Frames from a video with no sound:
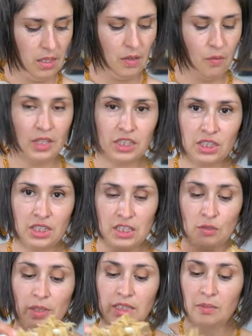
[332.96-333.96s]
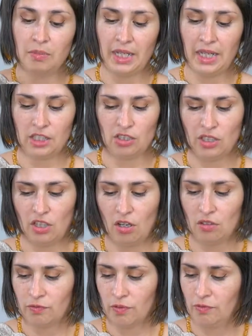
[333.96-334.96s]
which this recipe actually
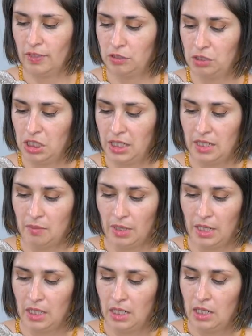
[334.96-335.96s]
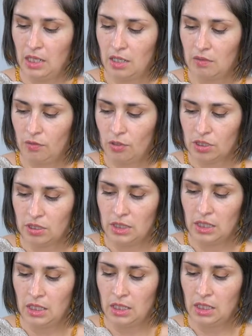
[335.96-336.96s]
called for fettuccine, but
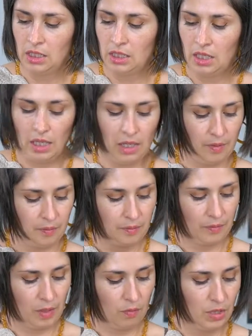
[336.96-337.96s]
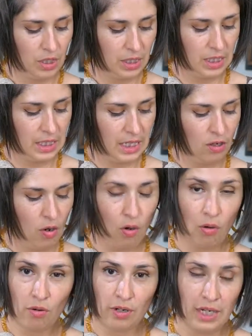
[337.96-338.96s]
unfortunately we couldn't get
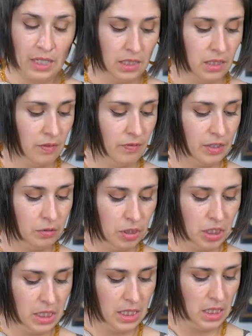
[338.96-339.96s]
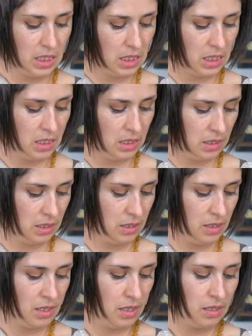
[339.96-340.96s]
whole grain fettuccine.
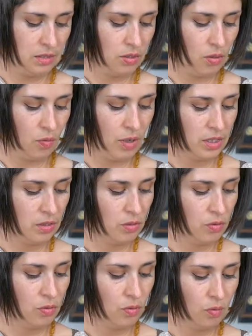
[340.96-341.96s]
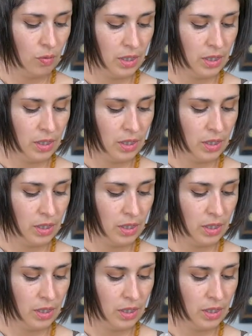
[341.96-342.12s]
So when you